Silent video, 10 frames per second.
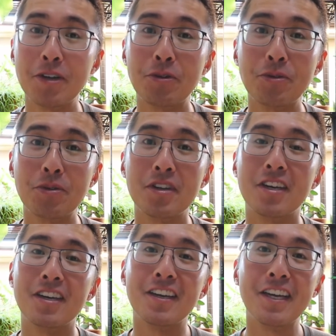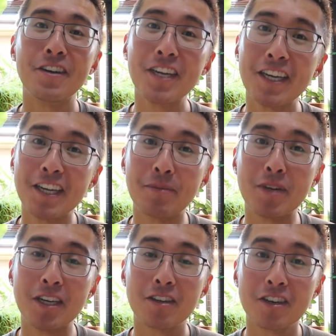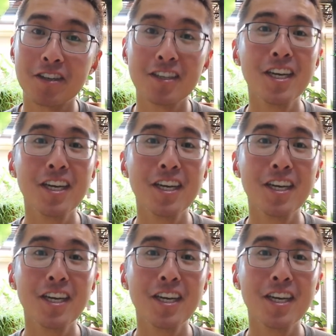own uh, area and my garden.